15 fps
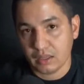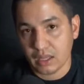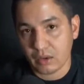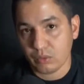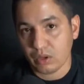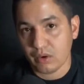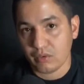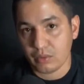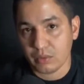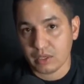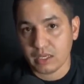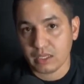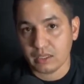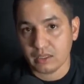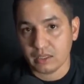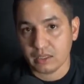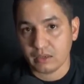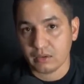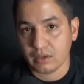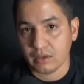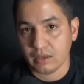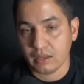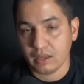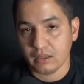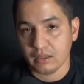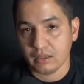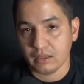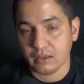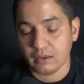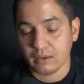That way everybody can hear it,
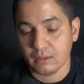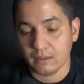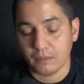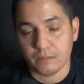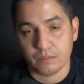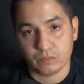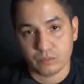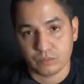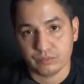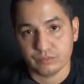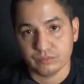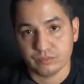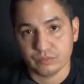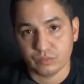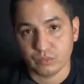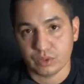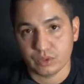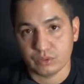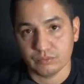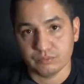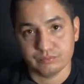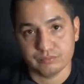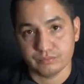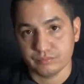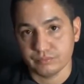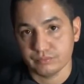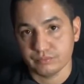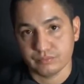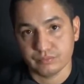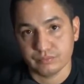and we'll
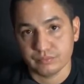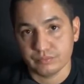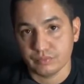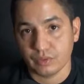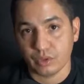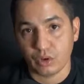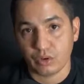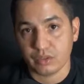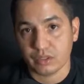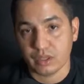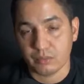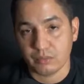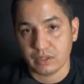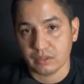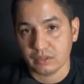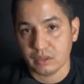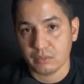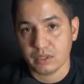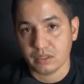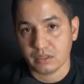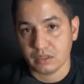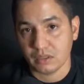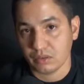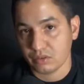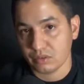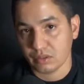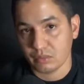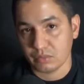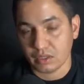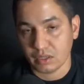learn something. Somebody's going to learn
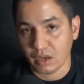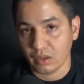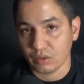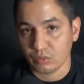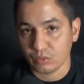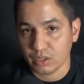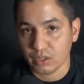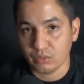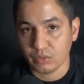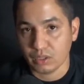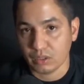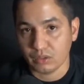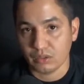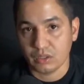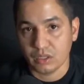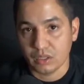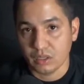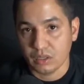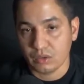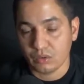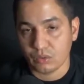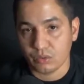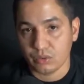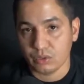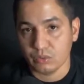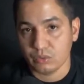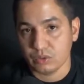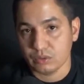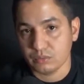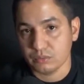something. Either we will or you
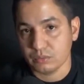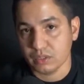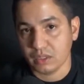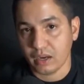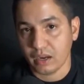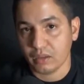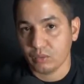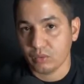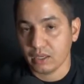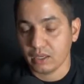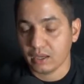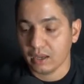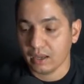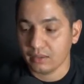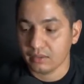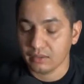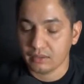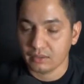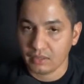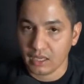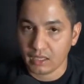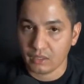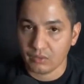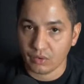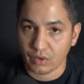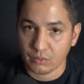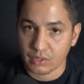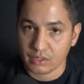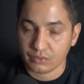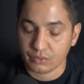will. But either way, guys, thank you
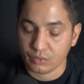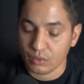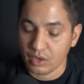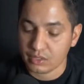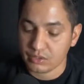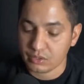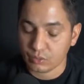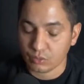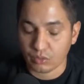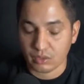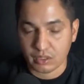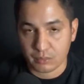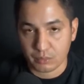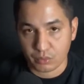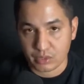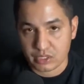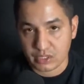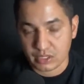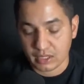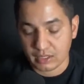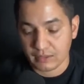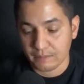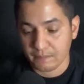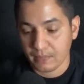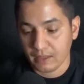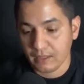very much for watching. Really appreciate it.